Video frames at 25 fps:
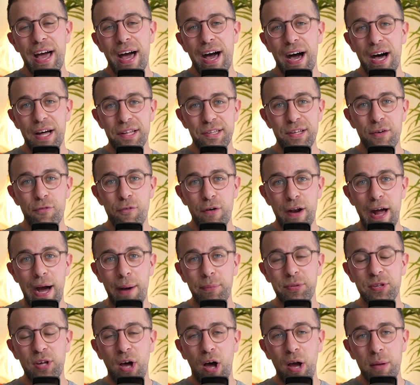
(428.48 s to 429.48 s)
uh, different
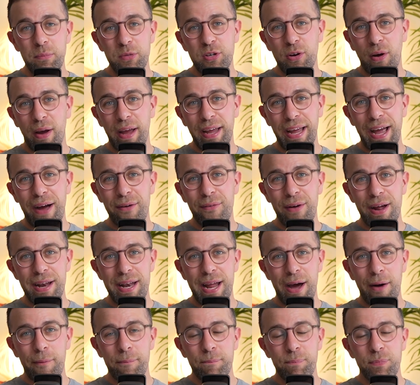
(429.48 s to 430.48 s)
apps that I'm trying out right
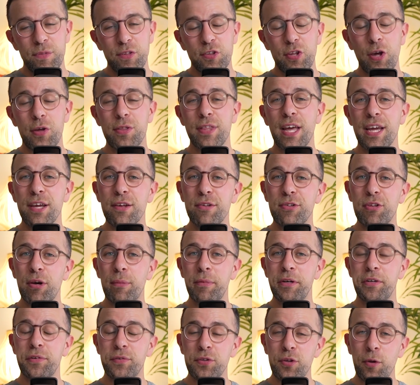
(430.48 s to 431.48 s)
now. So thank you so
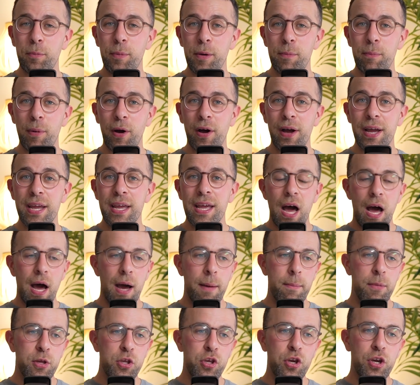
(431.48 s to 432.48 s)
much for stopping by.
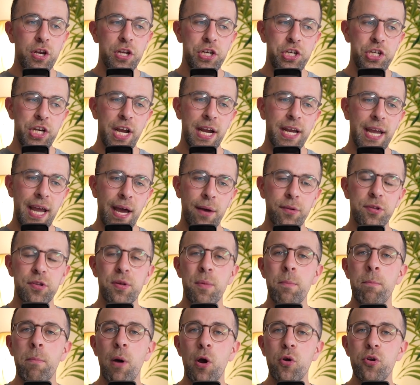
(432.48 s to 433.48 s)
Um, you can check out
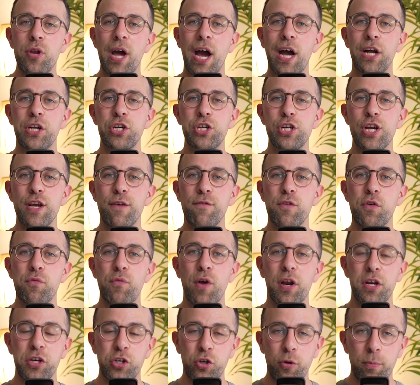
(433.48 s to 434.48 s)
Modash if you
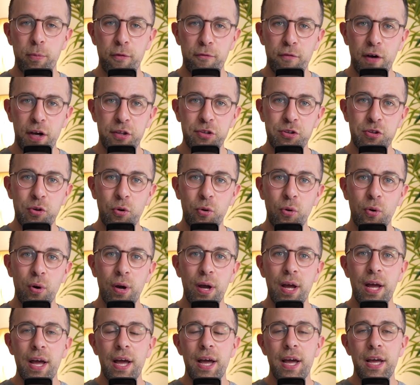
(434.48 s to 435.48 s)
run a Shopify store.
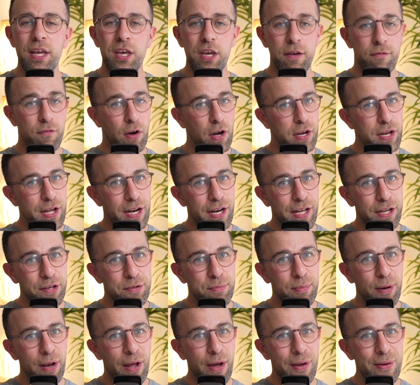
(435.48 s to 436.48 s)
You find it
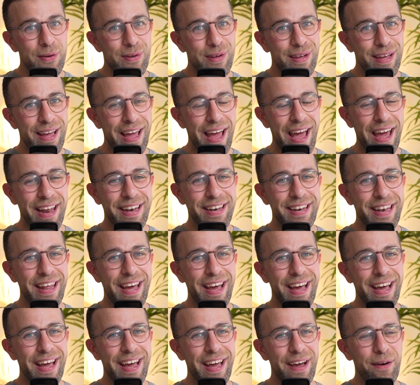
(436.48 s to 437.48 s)
linked below, and
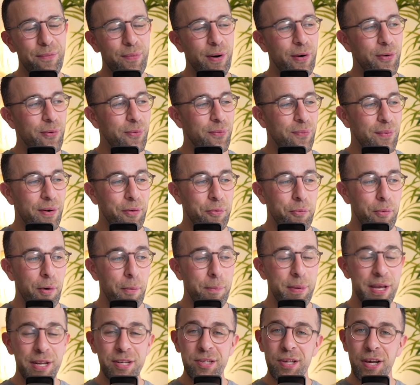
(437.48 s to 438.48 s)
uh, we'll, we'll we'll
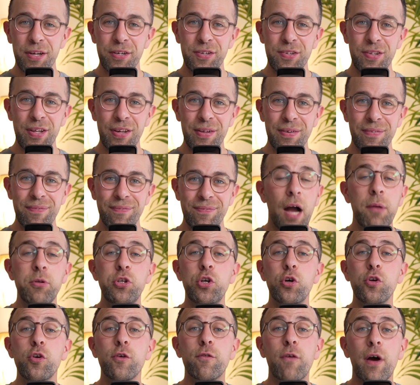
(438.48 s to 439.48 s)
be in touch soon. I'm
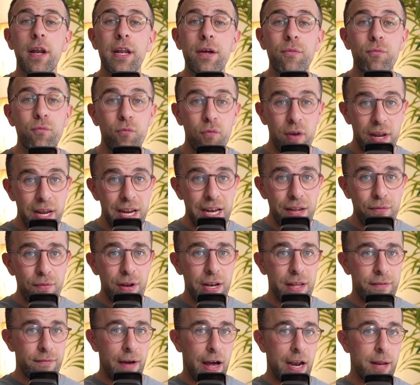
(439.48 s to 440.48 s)
sure you'll find it really
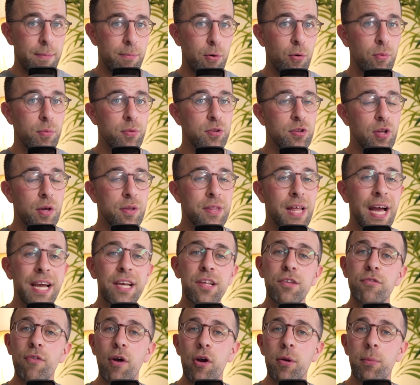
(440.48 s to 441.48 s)
really valuable. So
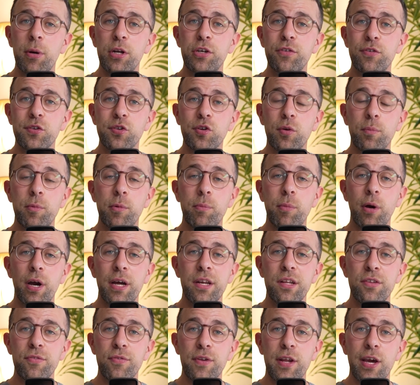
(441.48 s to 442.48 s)
thank you very much for stopping by
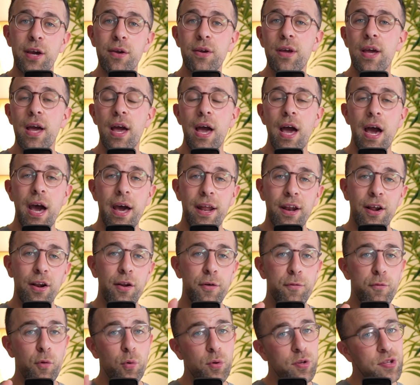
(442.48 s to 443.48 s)
in this video, and I
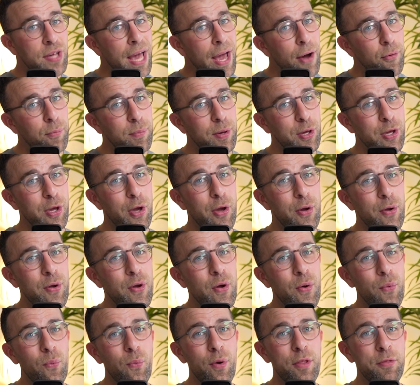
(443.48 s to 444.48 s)
look forward to helping you
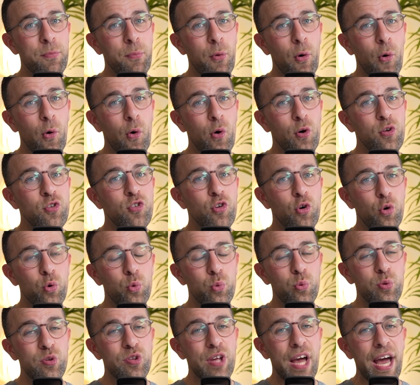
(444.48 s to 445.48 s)
with more
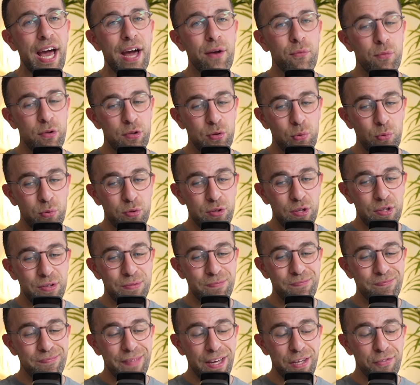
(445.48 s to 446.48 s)
tools and resources.
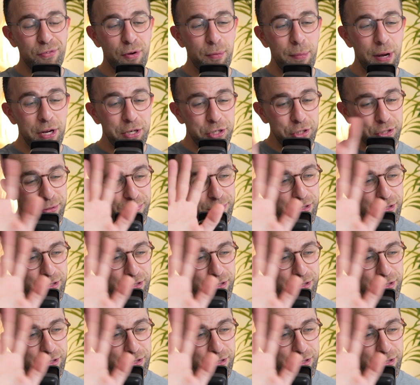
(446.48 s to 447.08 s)
Thanks very much.